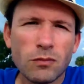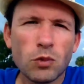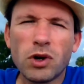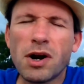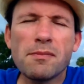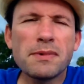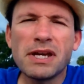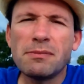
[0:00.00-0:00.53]

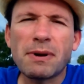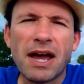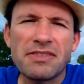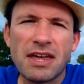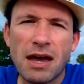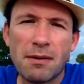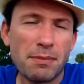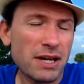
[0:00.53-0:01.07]
What I mean by
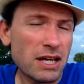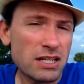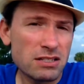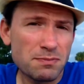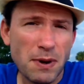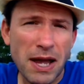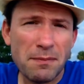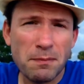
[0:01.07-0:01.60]
that by, is
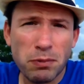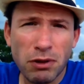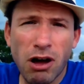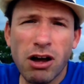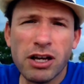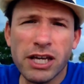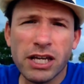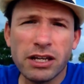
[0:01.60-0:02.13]
by
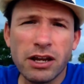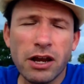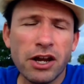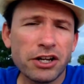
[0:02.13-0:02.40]
blogging,